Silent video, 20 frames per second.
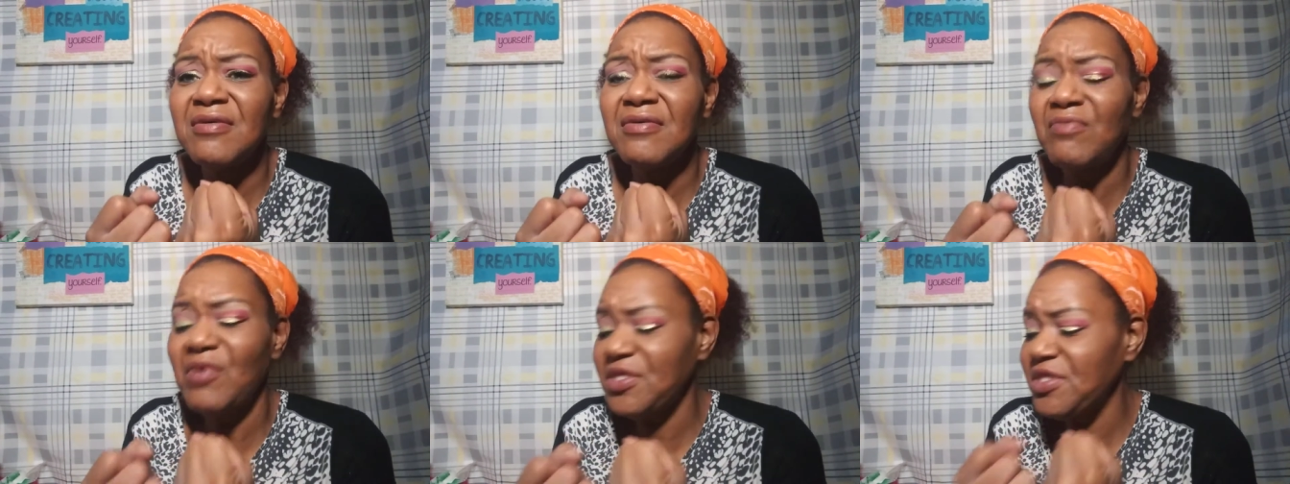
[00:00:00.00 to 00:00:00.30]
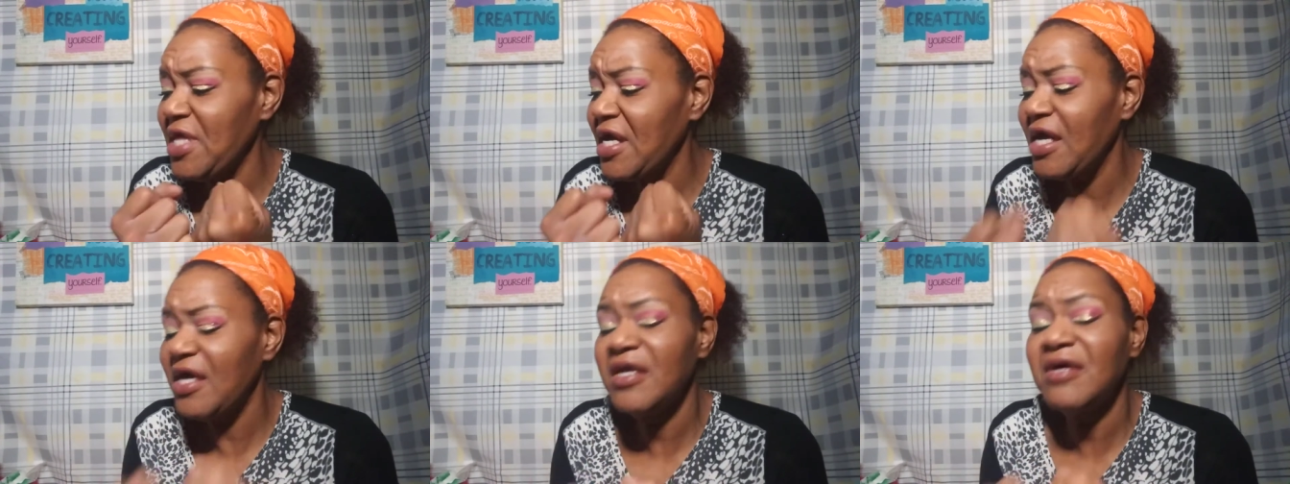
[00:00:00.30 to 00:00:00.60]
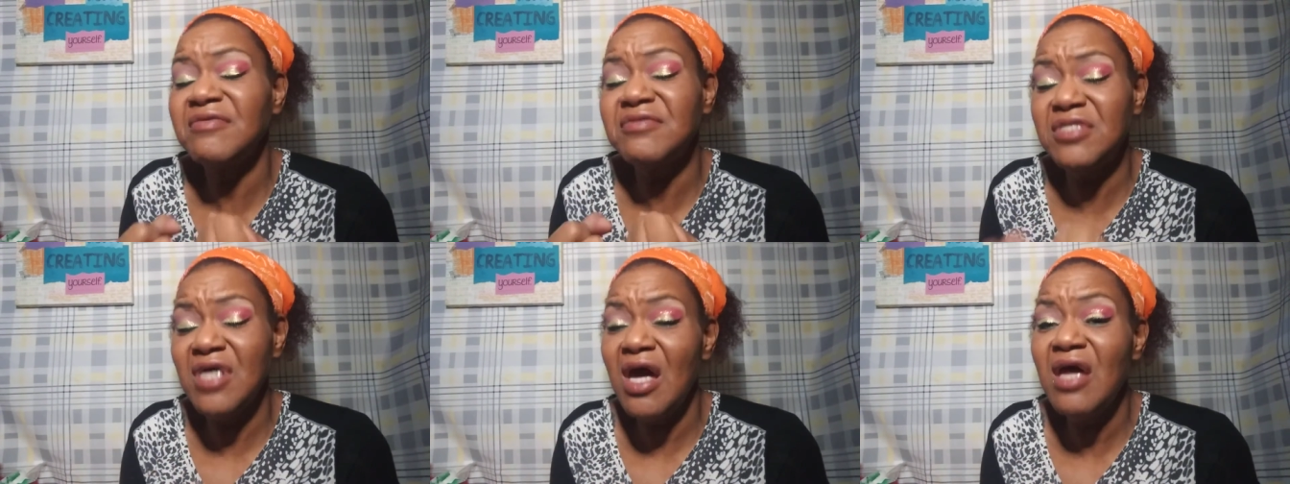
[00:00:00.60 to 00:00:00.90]
what they could
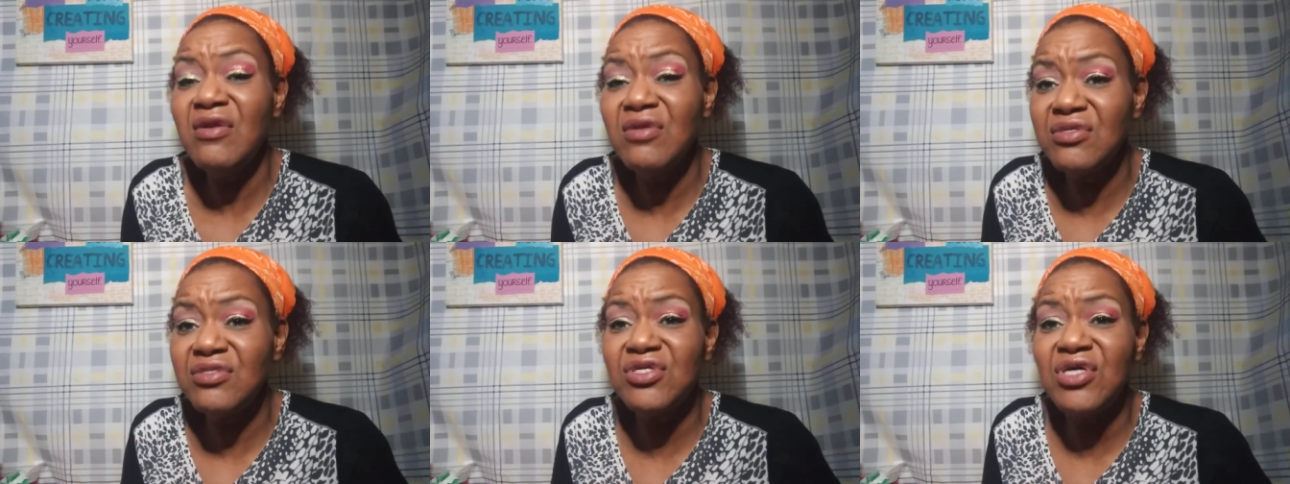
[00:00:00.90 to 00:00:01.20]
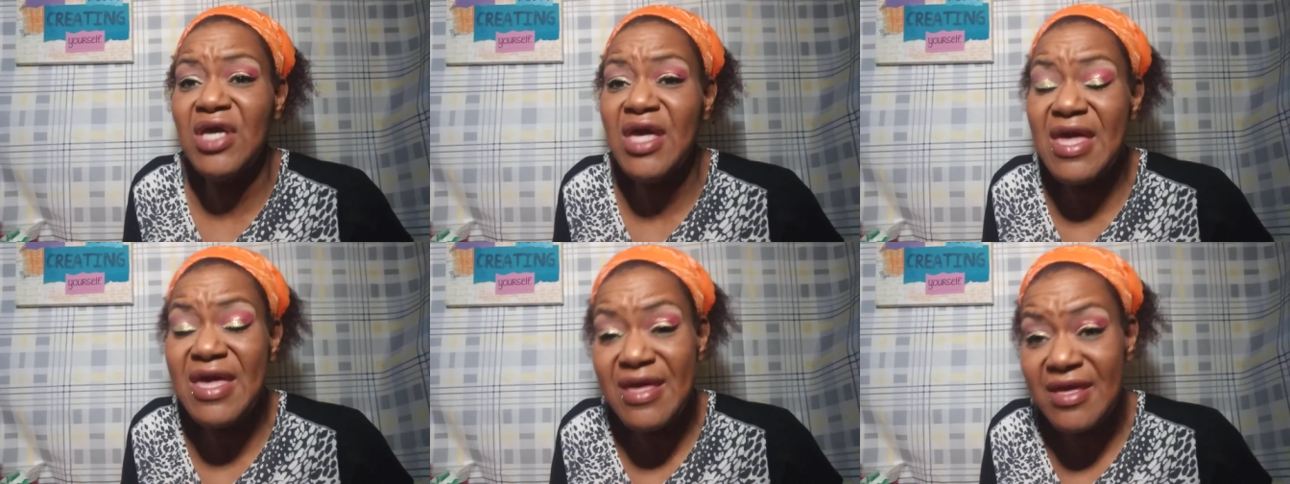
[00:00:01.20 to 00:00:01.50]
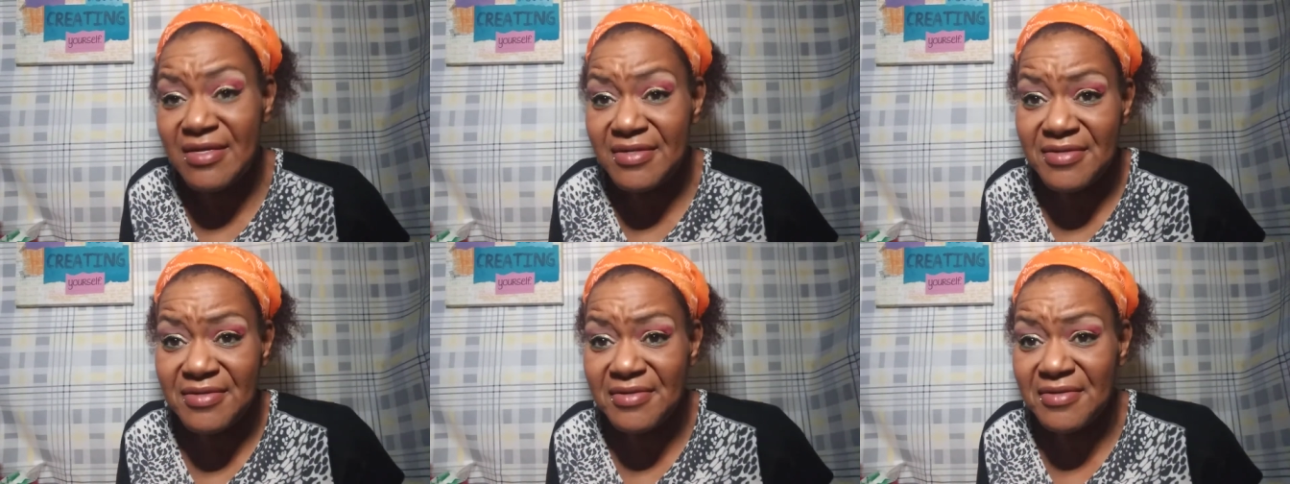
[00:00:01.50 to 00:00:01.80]
have done to
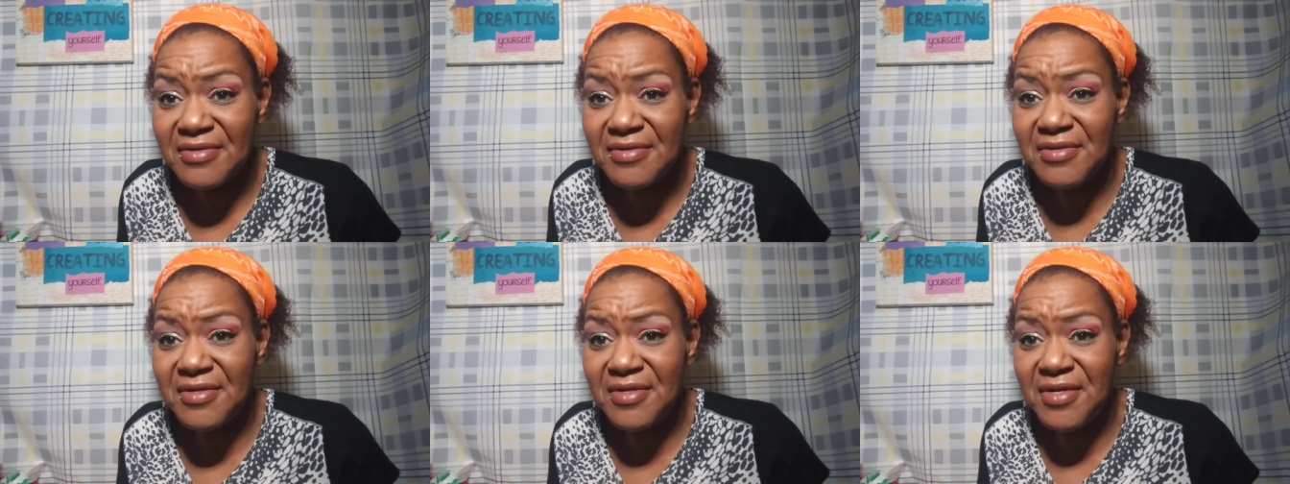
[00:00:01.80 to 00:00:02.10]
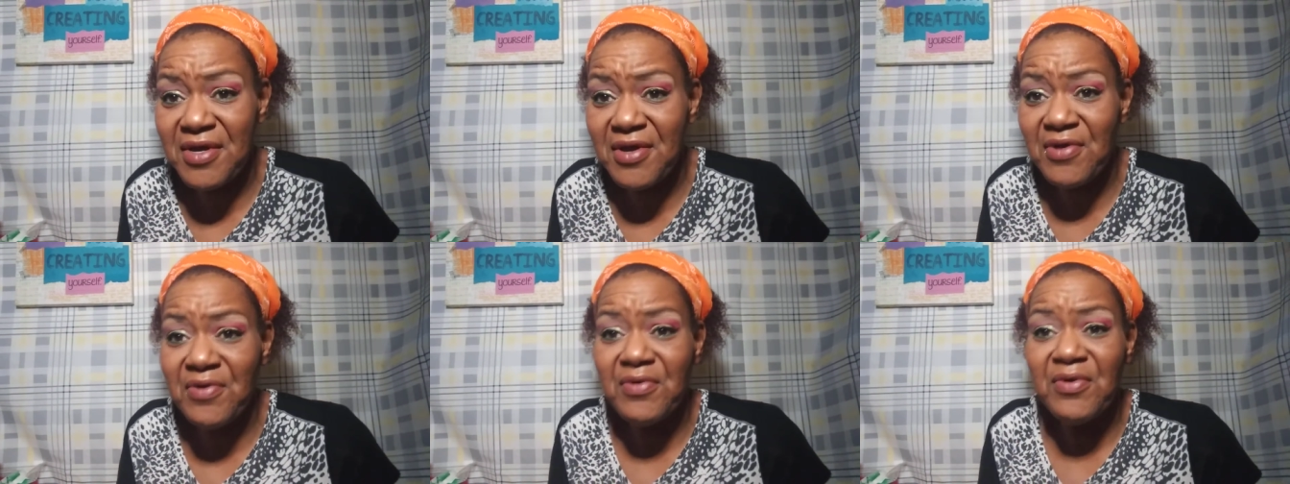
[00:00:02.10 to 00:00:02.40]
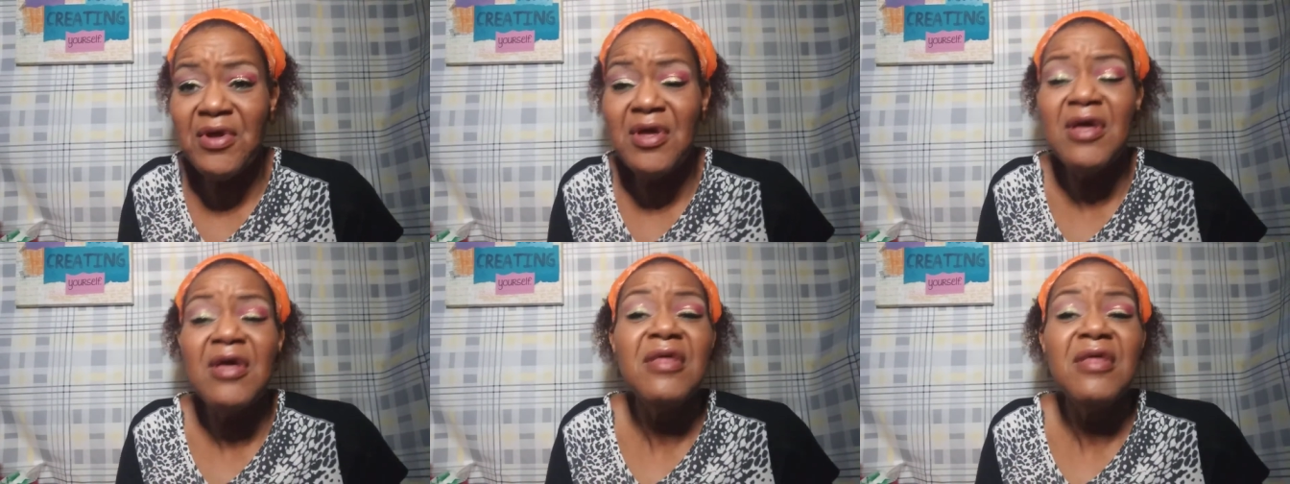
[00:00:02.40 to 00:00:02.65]
it, you know.